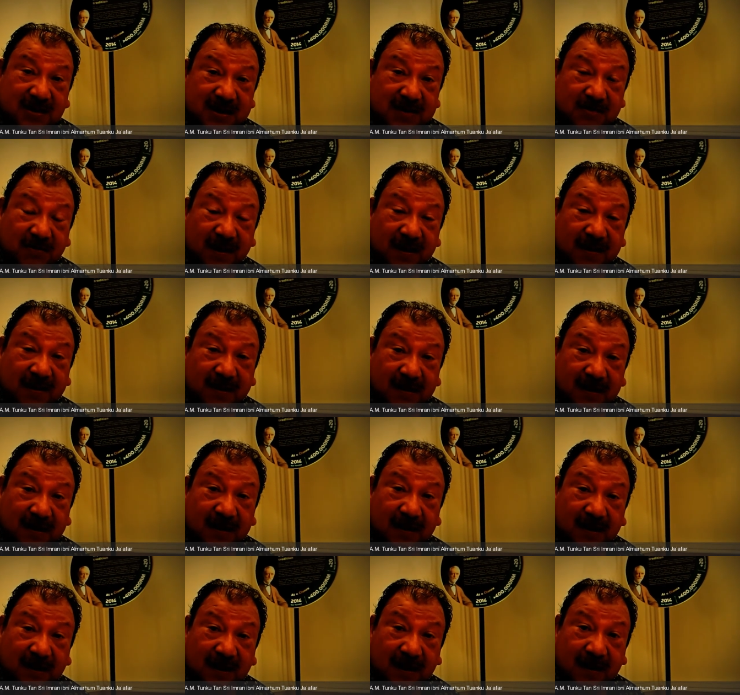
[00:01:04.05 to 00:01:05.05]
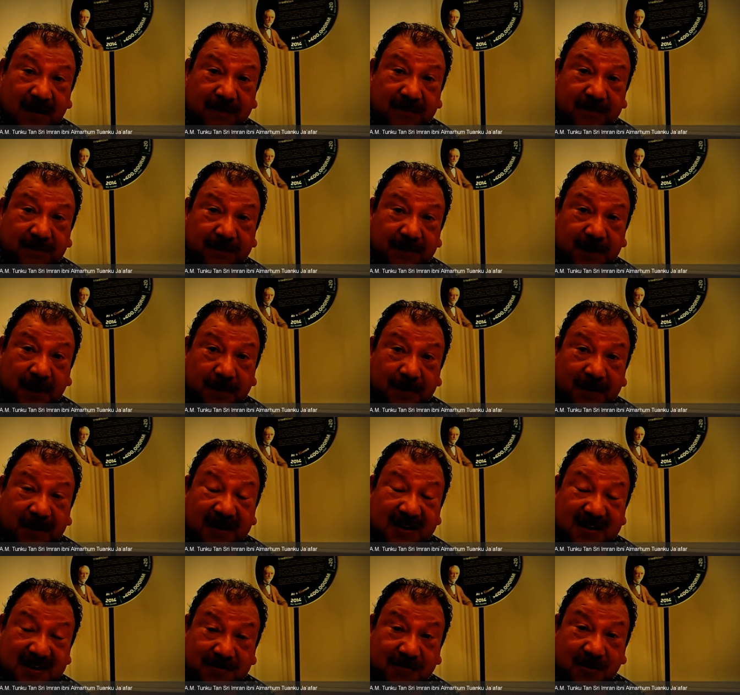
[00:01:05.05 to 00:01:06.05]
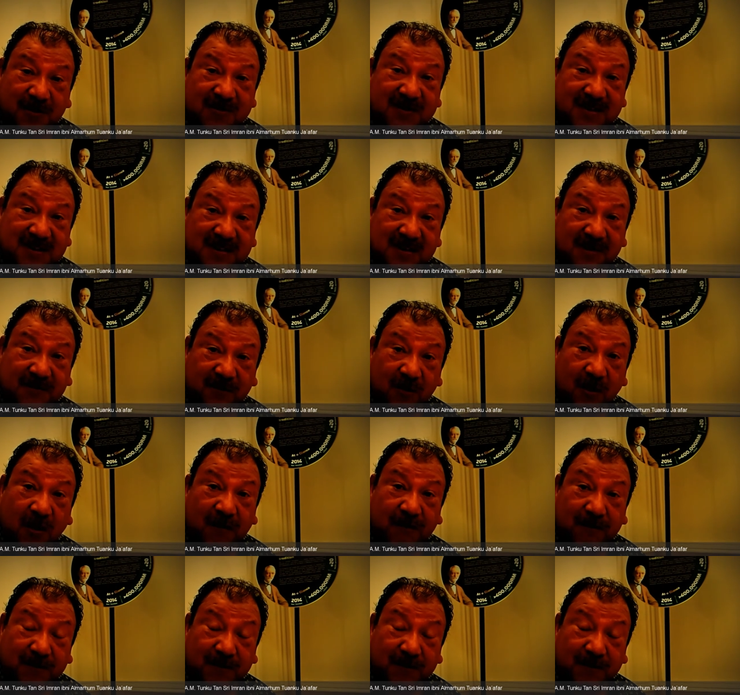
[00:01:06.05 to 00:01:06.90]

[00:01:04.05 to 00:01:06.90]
is one of the um, you know biggest sponsors of golf,